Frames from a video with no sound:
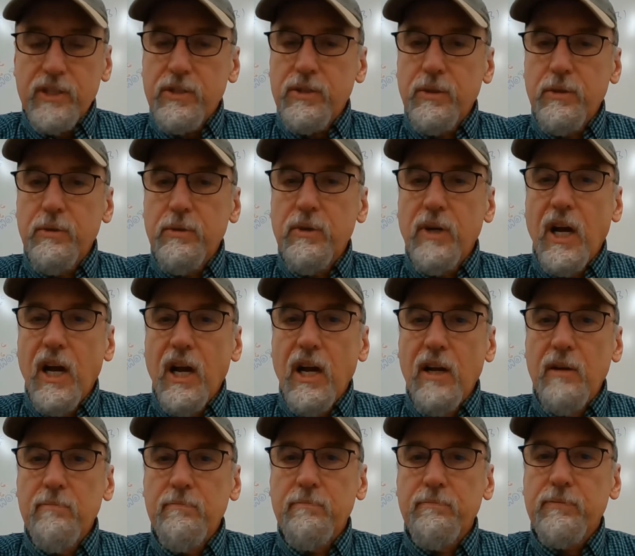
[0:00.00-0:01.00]

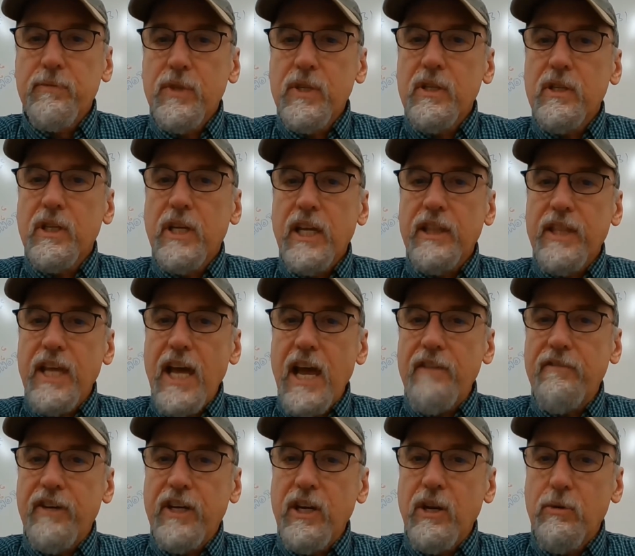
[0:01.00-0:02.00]
to get
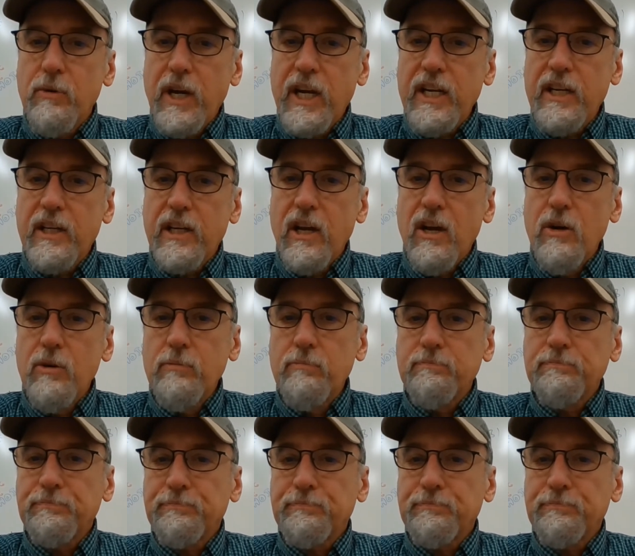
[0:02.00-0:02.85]
that video ready to go.